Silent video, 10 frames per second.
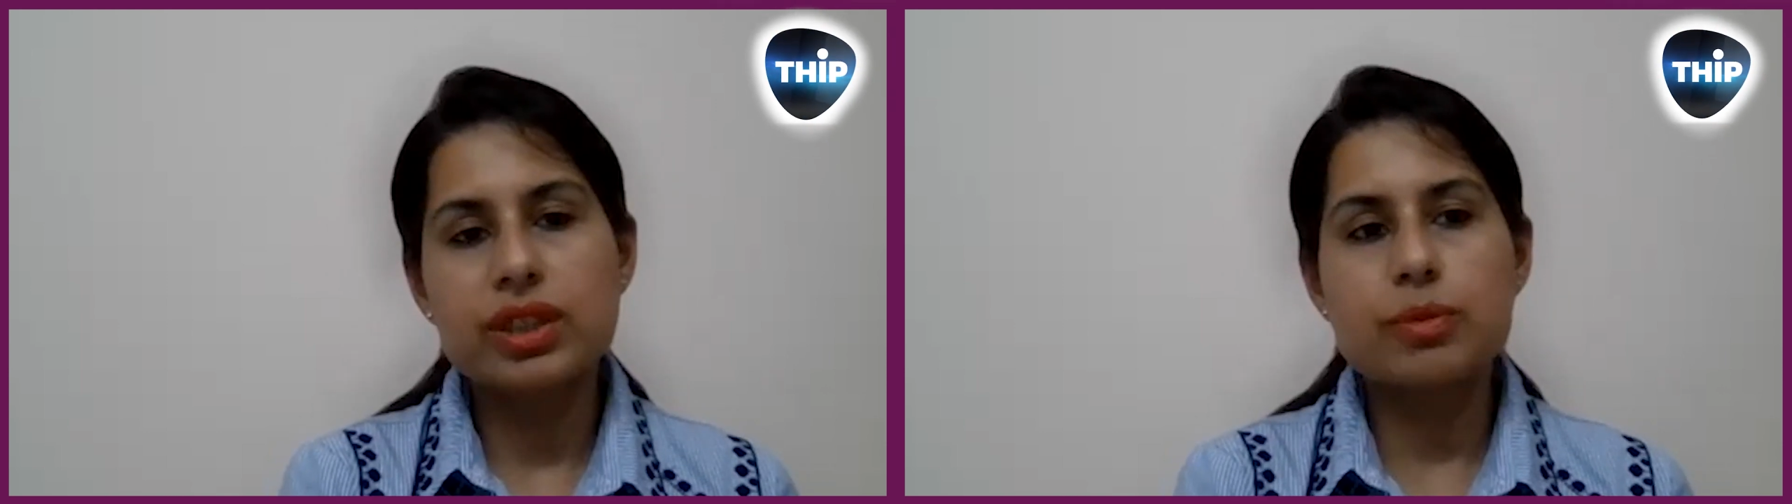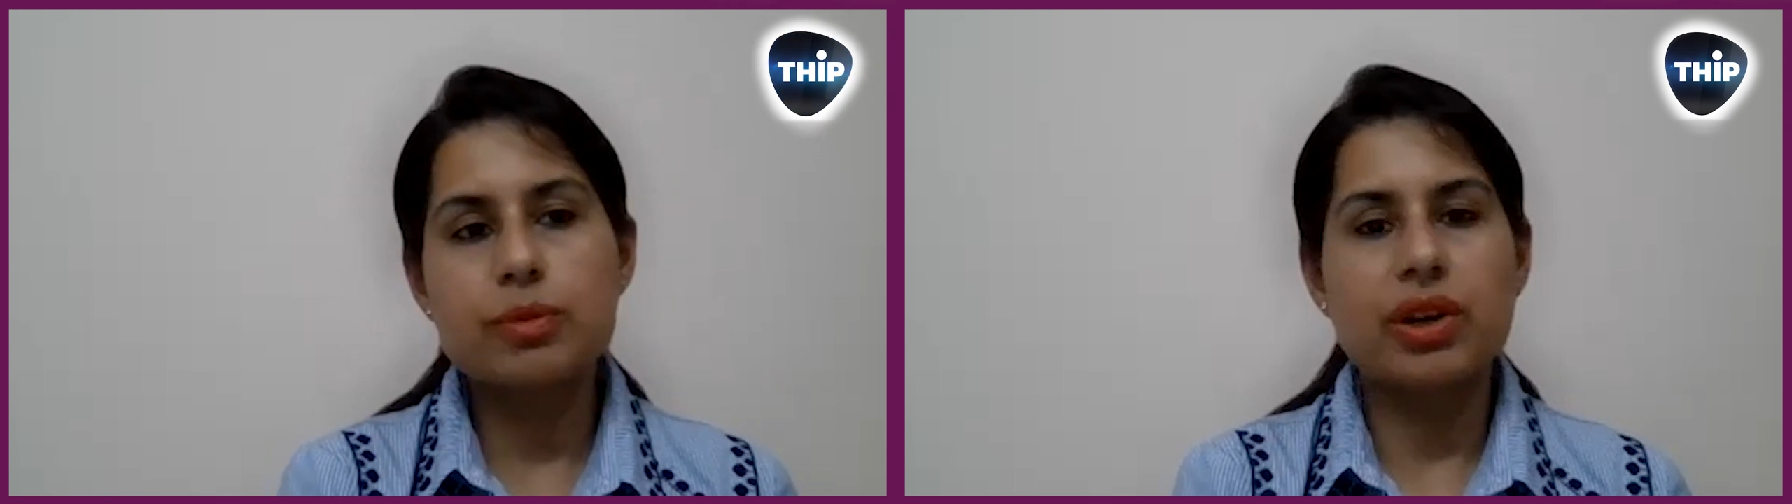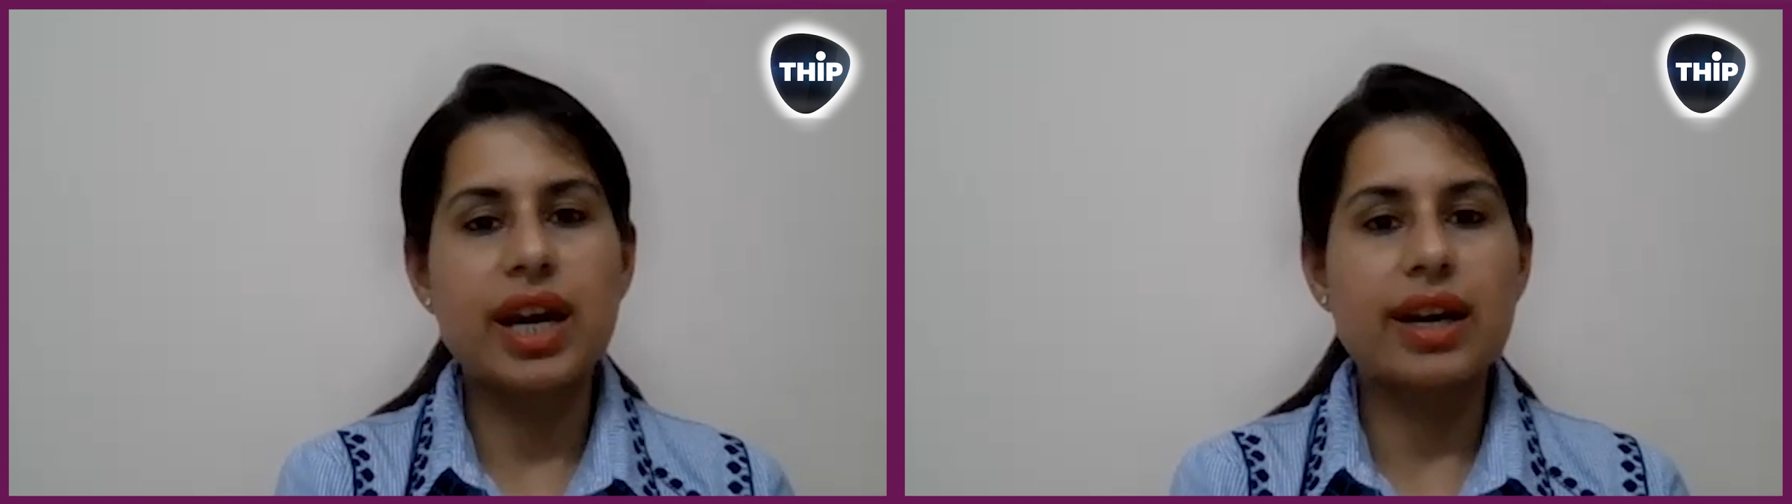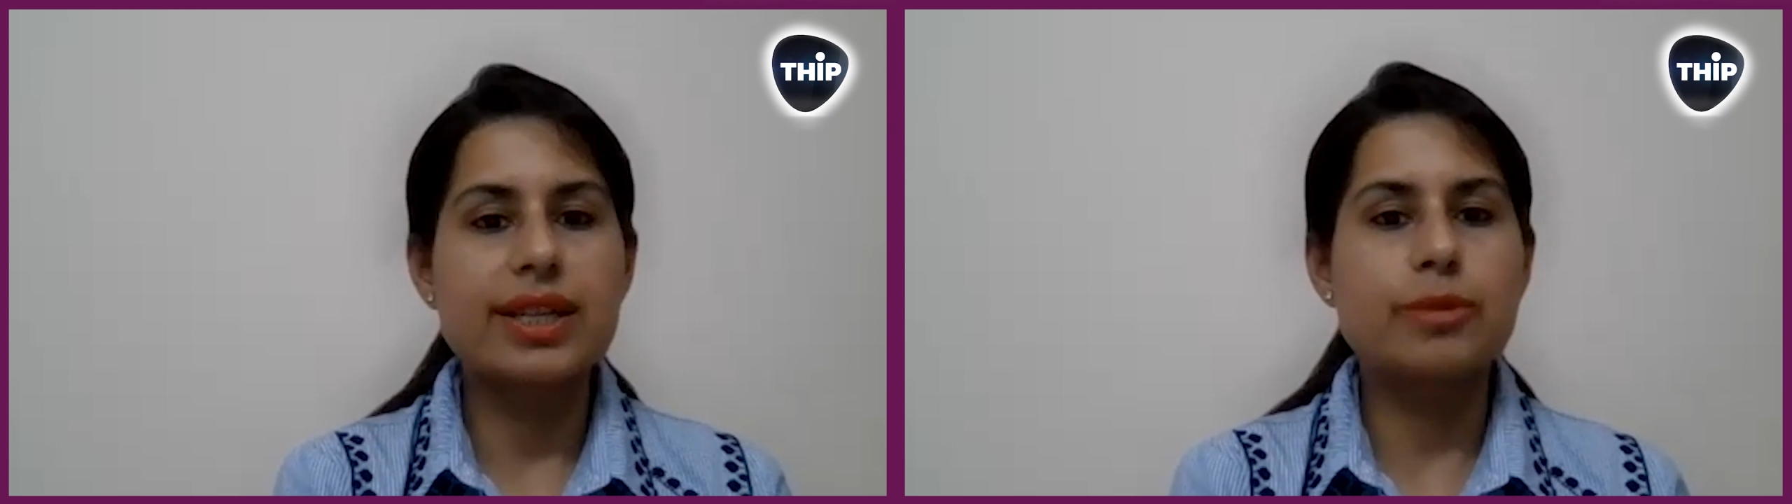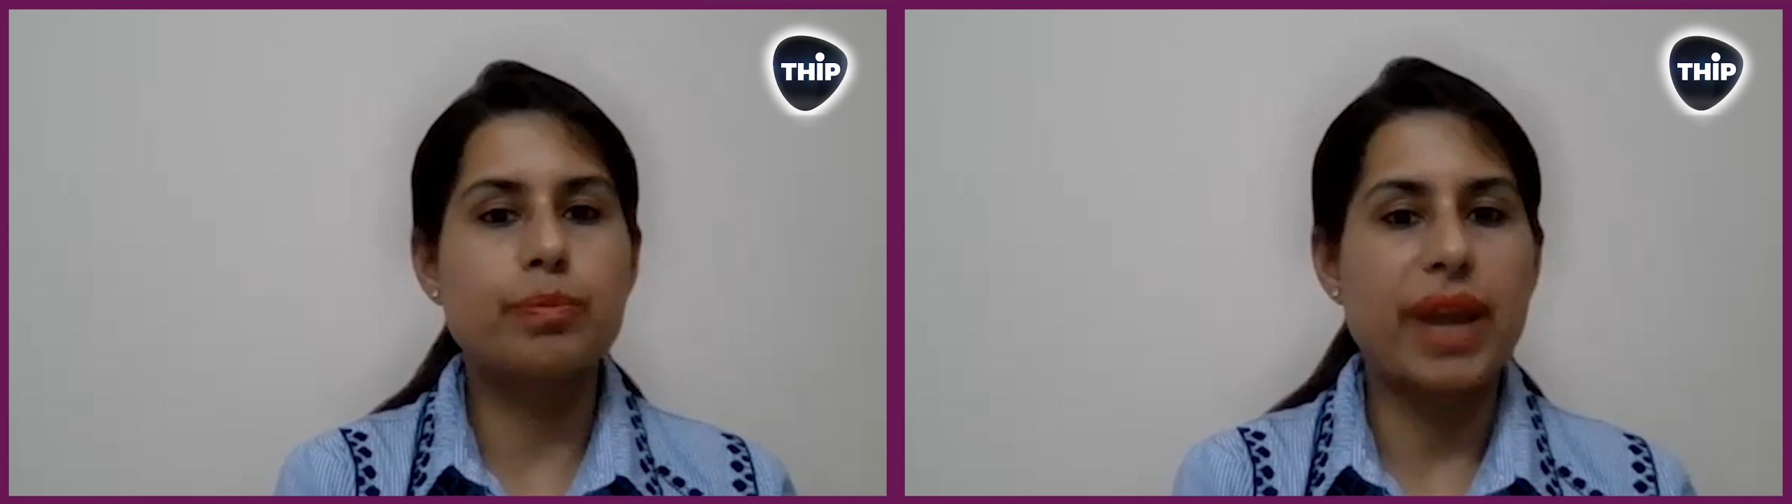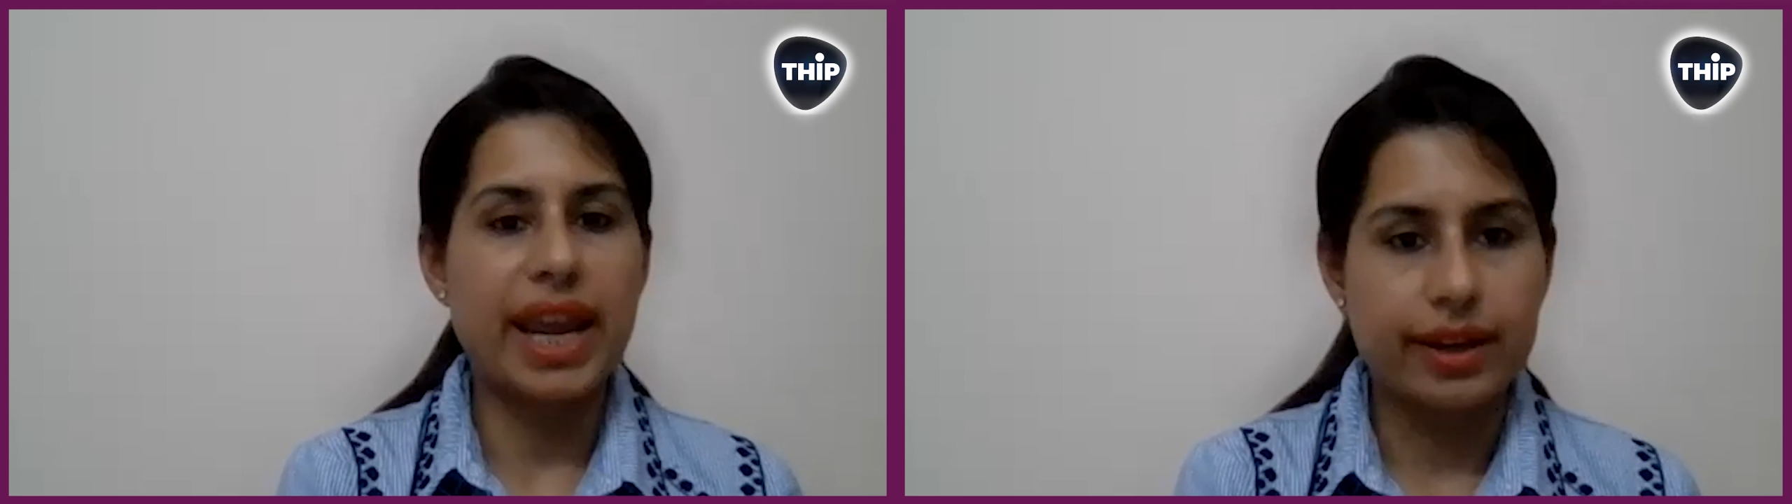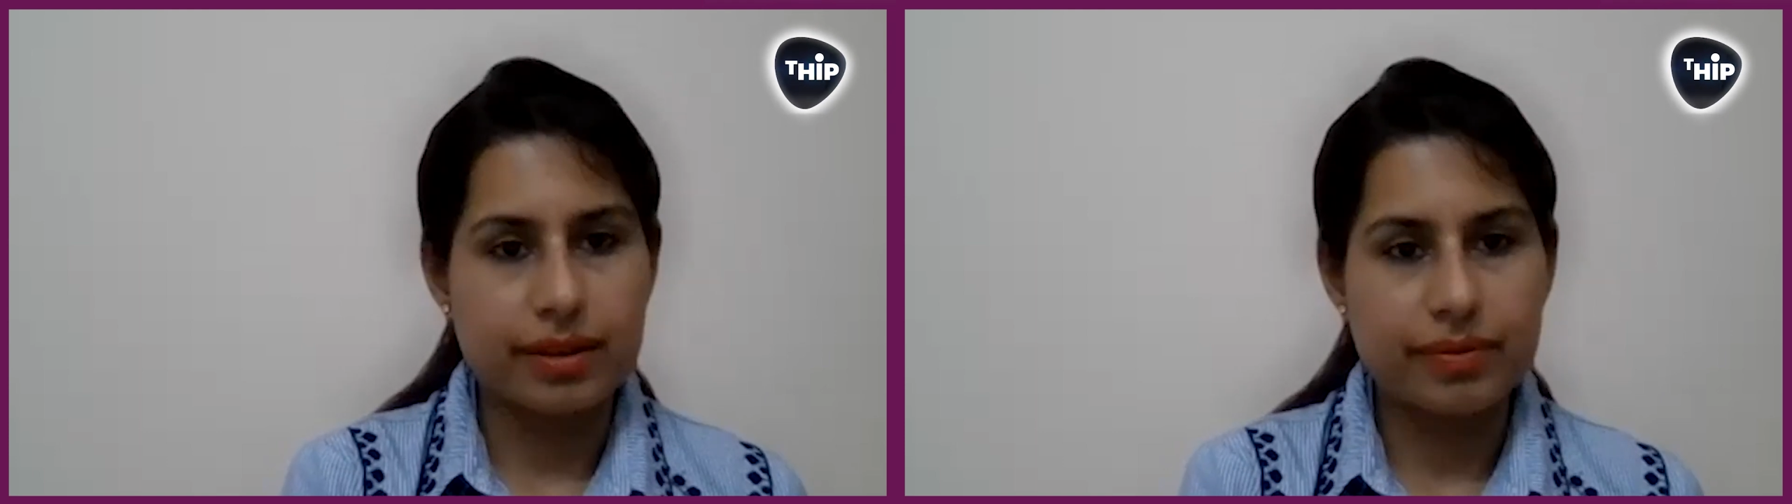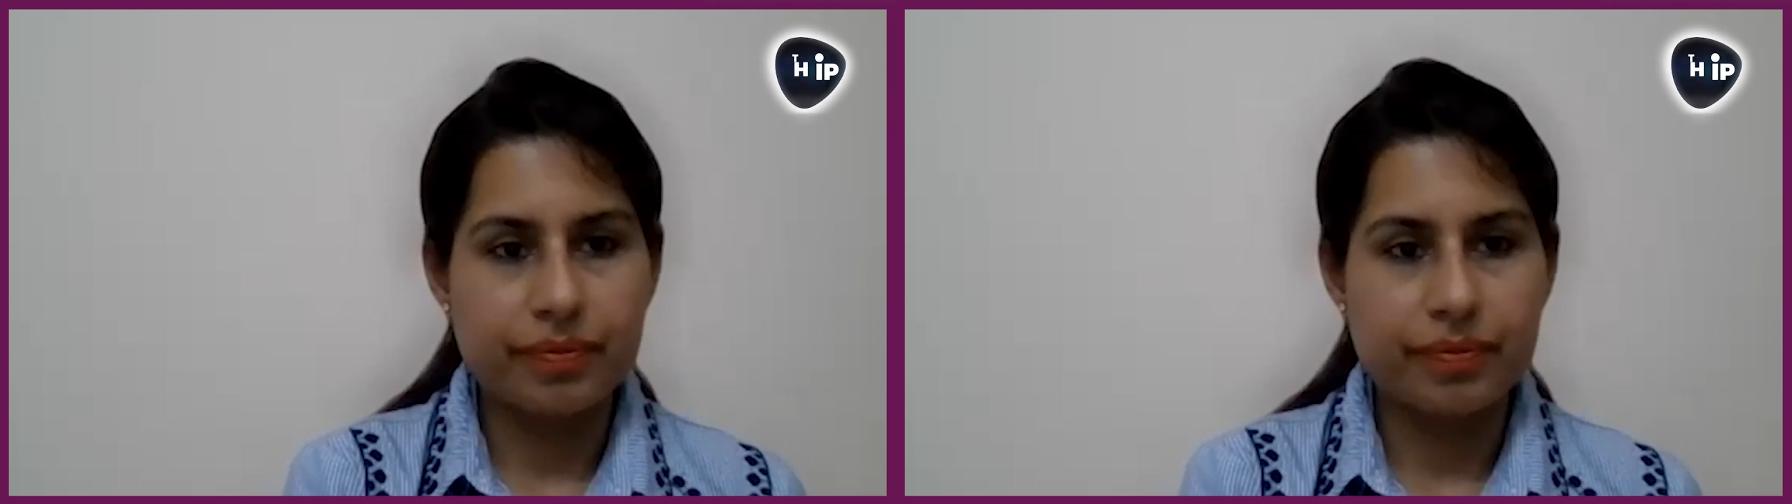this product is baked,